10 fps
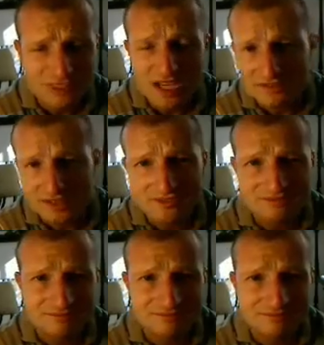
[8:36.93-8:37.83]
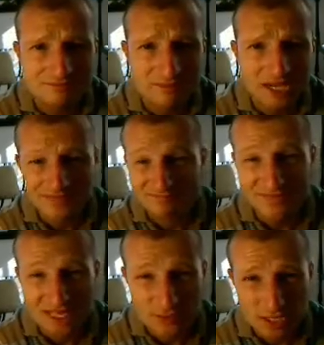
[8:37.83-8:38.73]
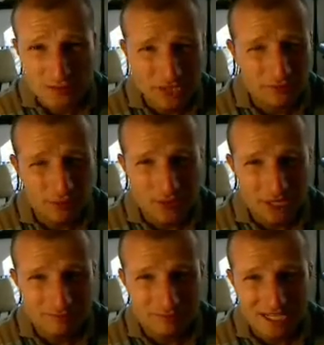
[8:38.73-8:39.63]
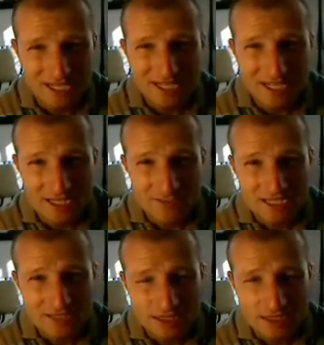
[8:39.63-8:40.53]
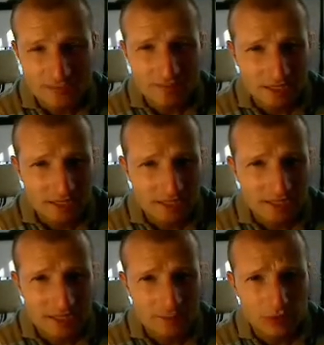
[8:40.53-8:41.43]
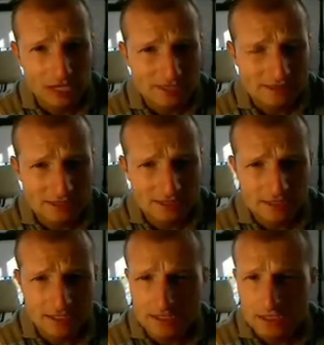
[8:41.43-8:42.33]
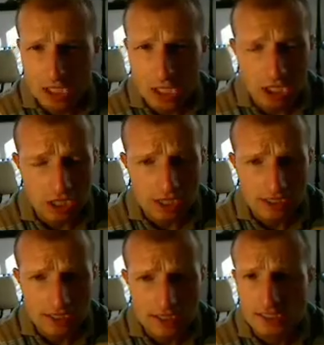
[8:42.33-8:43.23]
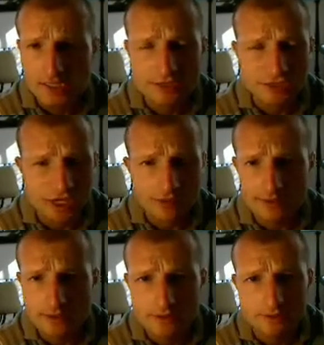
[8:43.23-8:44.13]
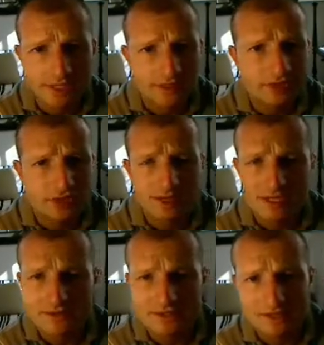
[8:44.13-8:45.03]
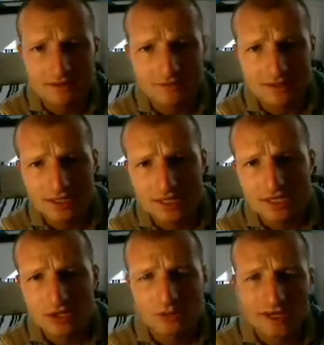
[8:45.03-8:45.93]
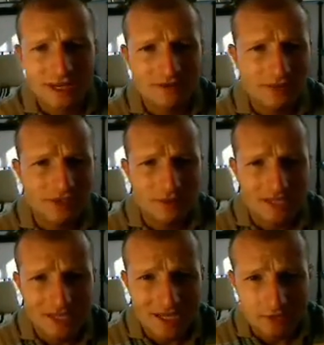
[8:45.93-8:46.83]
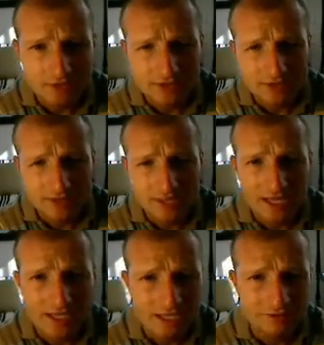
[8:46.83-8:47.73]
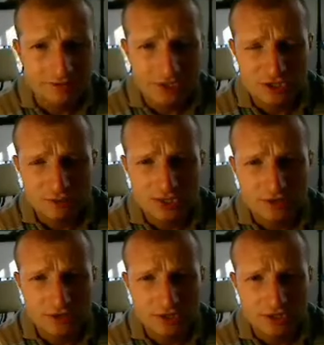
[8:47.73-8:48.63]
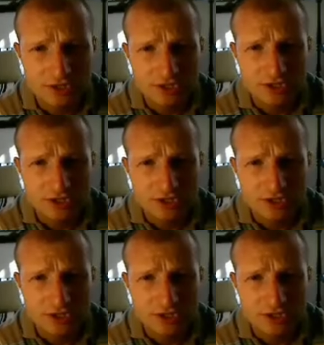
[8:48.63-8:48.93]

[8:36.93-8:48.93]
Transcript: tougher, but that's what I'm here for, right? In the meantime, keep practicing in the car, in the shower, whenever you're by yourself, whenever you encounter a native French speaker,